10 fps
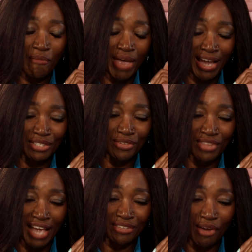back to
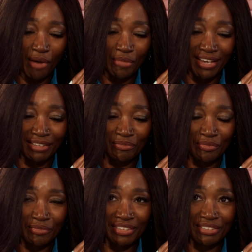that topic.
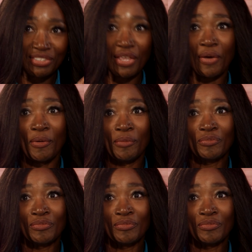So